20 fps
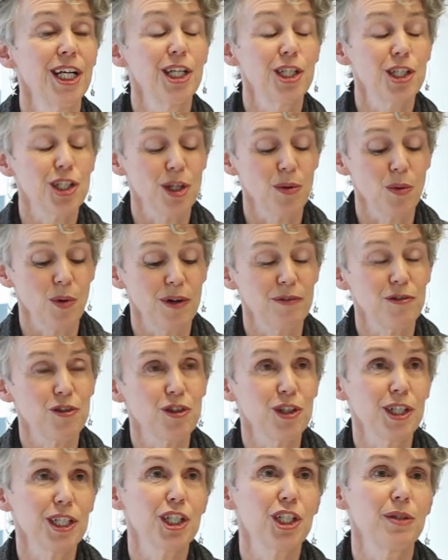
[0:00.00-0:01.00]
So what I've
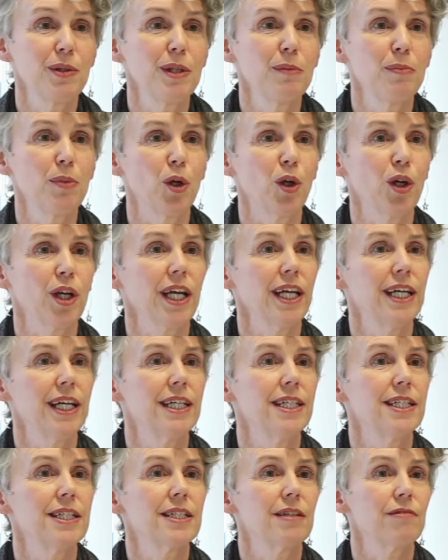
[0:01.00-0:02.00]
tried to do in the book is